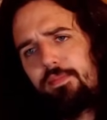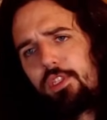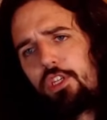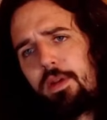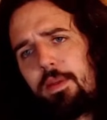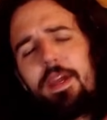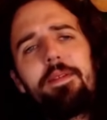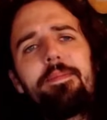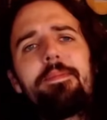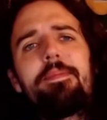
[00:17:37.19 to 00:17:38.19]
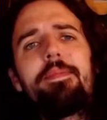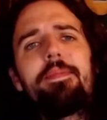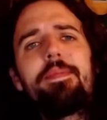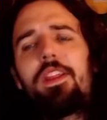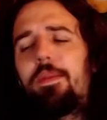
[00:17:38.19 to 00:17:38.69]
Too many men
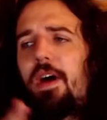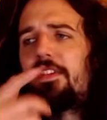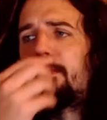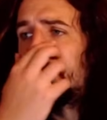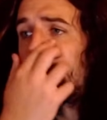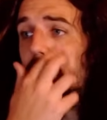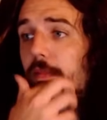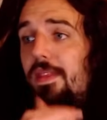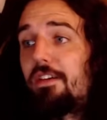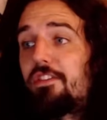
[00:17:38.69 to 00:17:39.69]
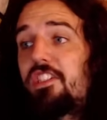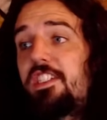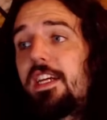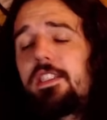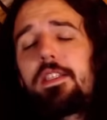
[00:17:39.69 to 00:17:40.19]
on the Boston Bruins. They're
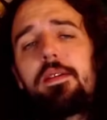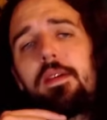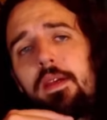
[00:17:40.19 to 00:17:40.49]
sixth.